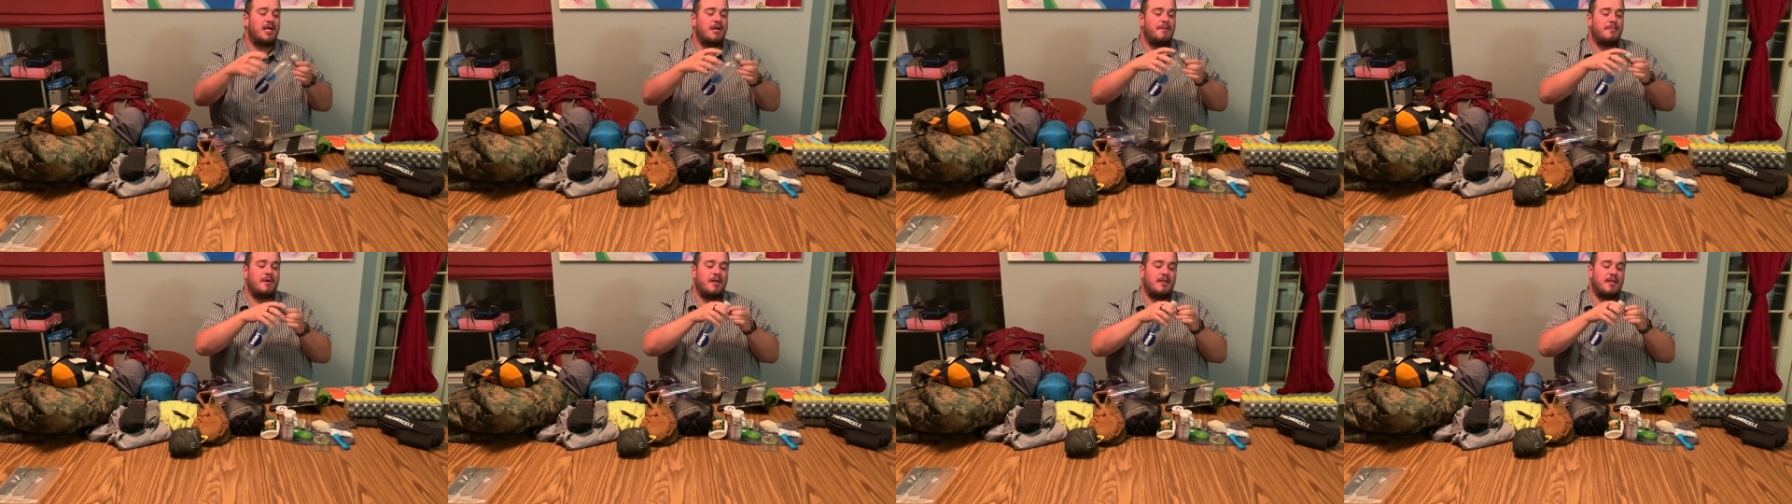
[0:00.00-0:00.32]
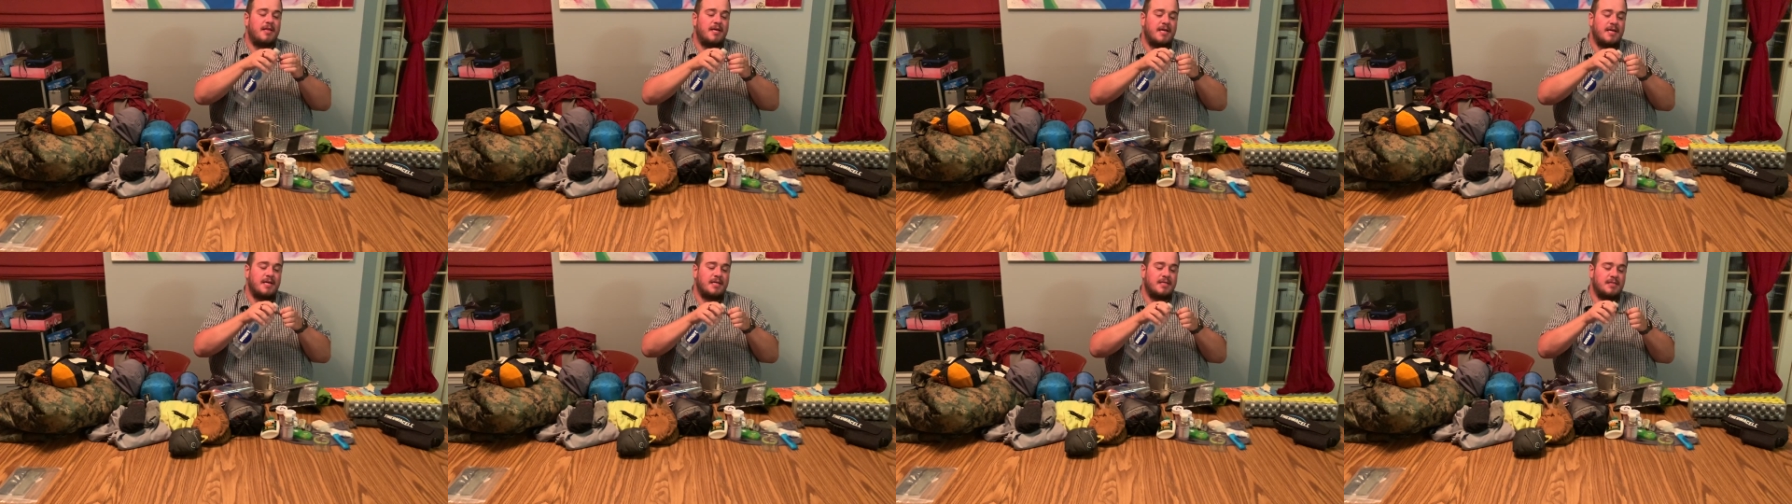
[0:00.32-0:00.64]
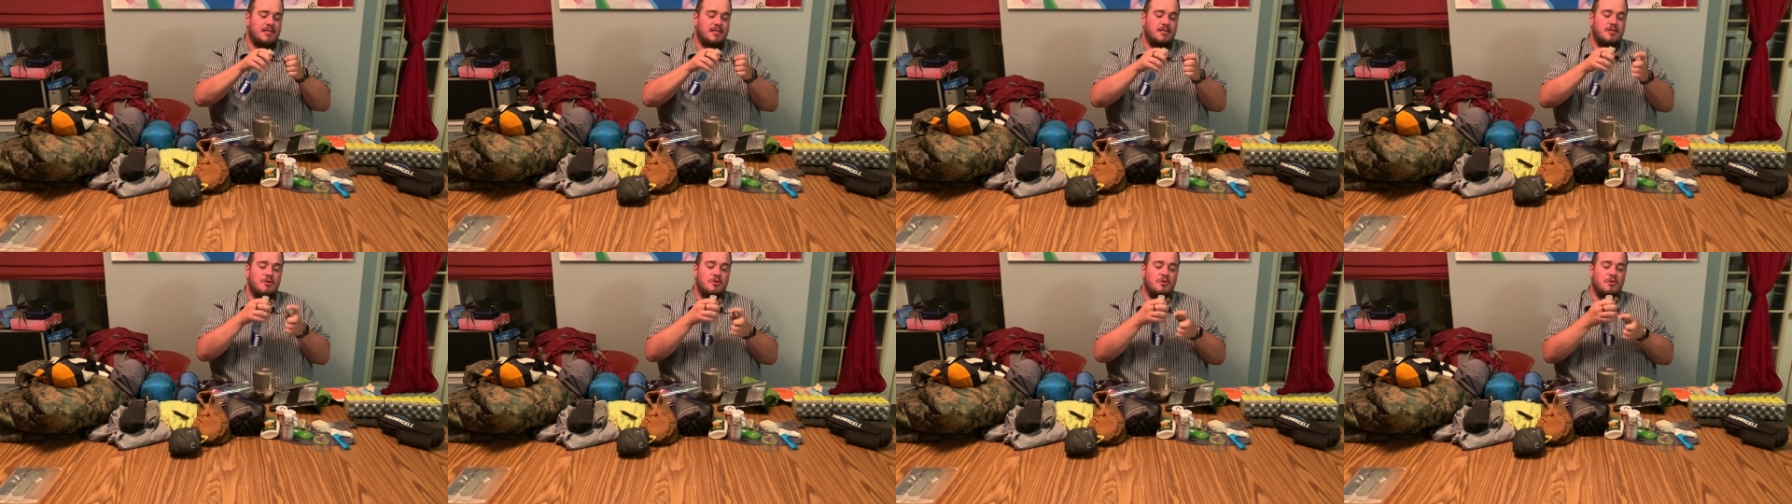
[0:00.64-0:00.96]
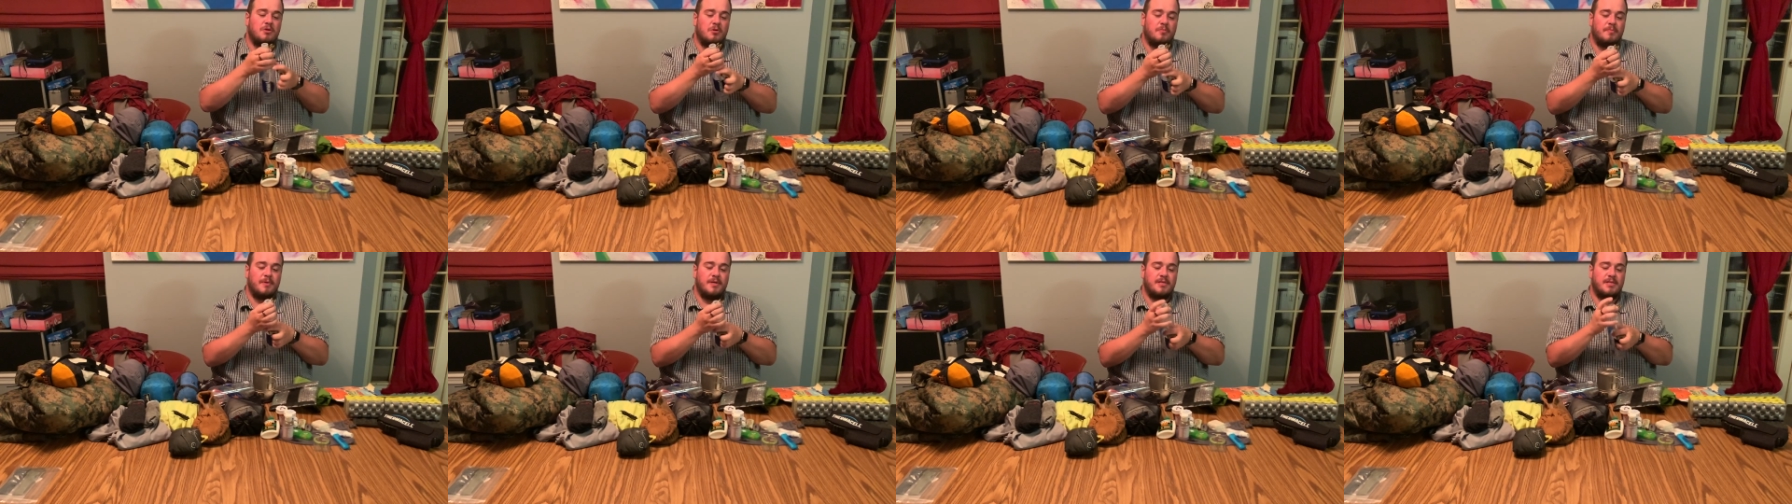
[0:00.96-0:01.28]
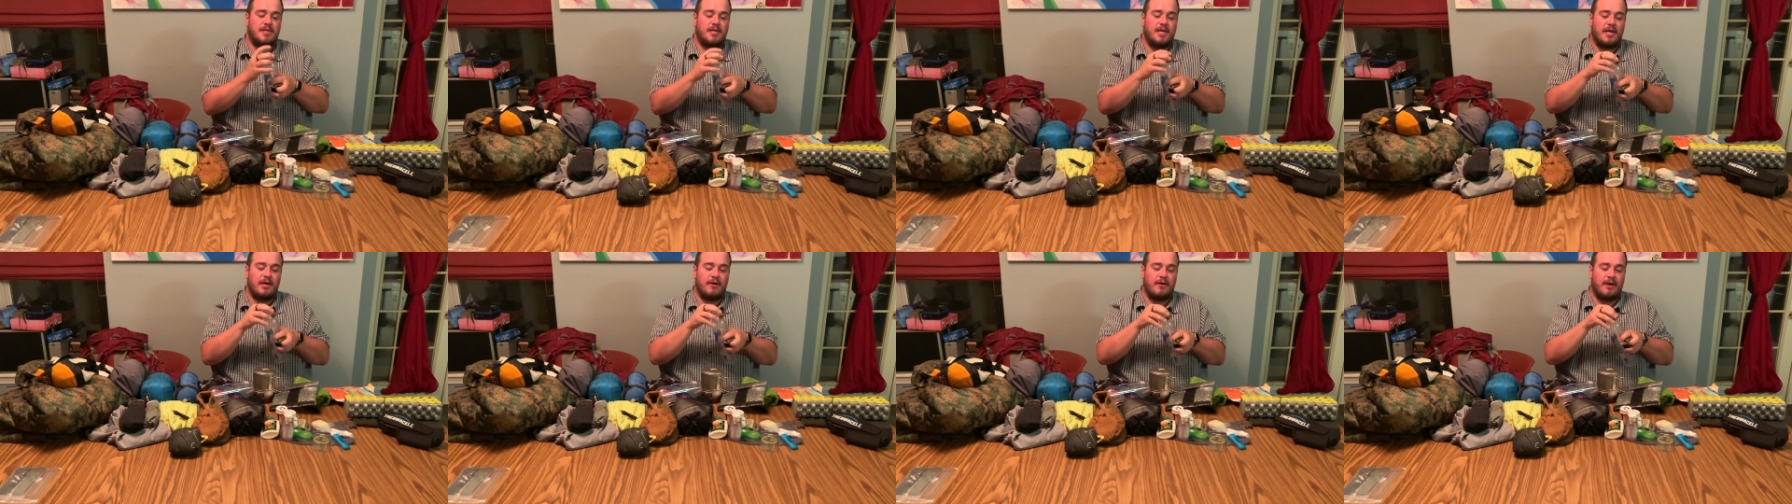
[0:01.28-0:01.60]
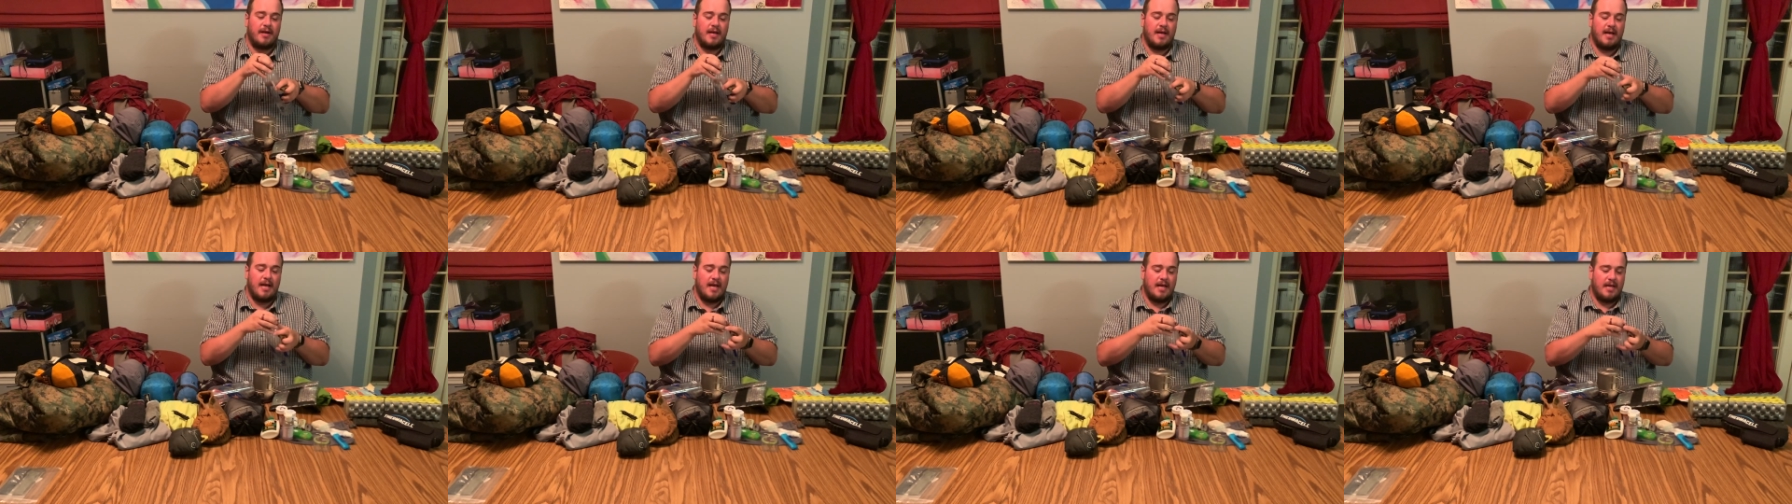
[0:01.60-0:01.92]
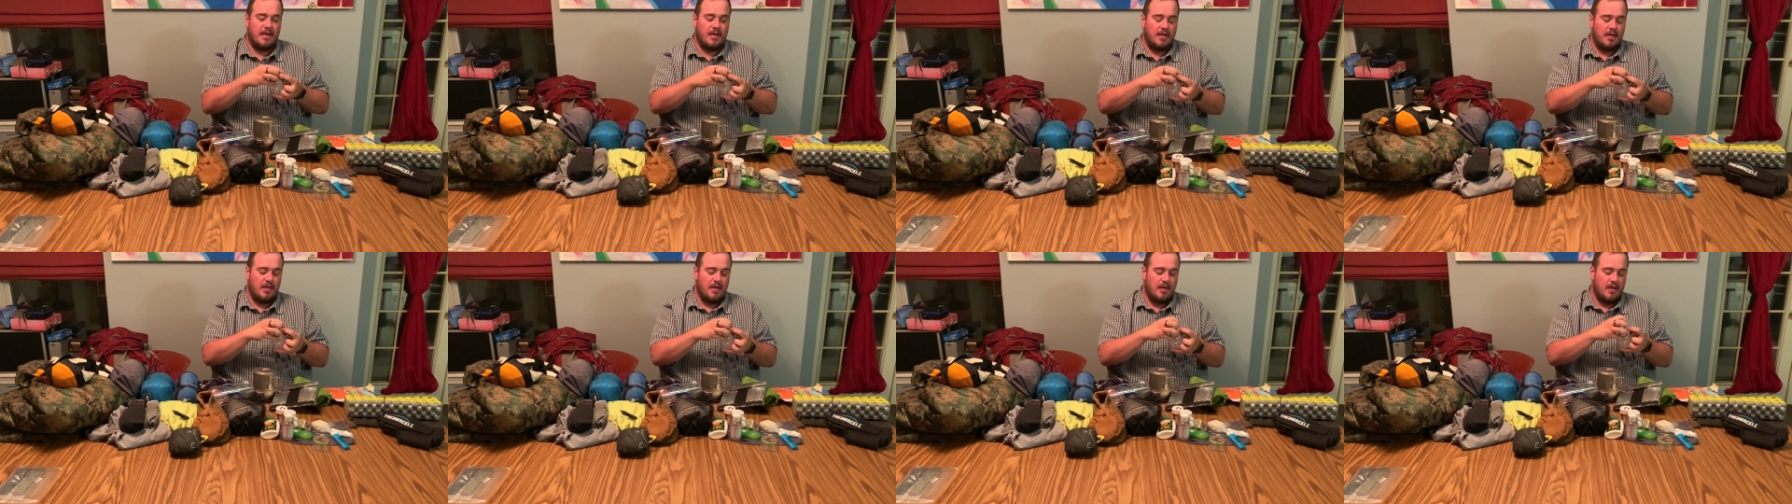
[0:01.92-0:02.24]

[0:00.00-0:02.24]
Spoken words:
about these. This new little piece of gear I got.